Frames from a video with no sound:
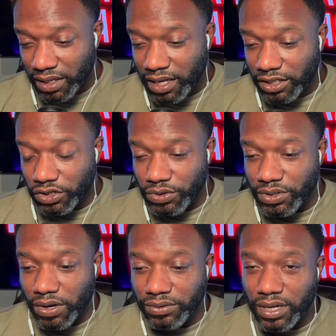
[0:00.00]
so you
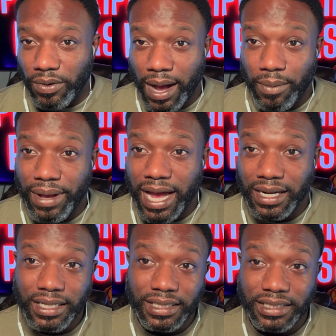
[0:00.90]
don't know how bad
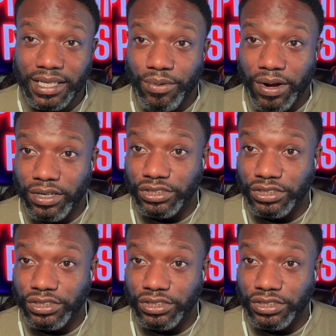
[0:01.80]
it is anywhere else.